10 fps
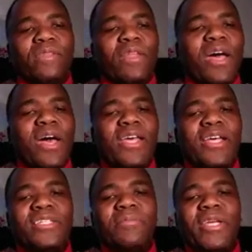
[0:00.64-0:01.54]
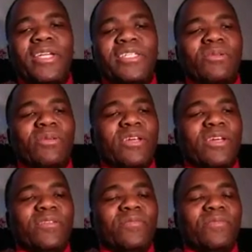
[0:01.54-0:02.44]
Hi, Adrian Manyathelo
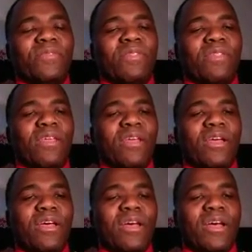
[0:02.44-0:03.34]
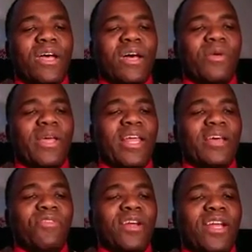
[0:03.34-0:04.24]
here. We are
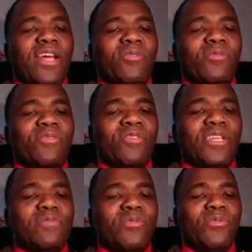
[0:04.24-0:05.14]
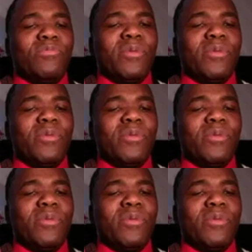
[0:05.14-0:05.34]
live right now on Facebook,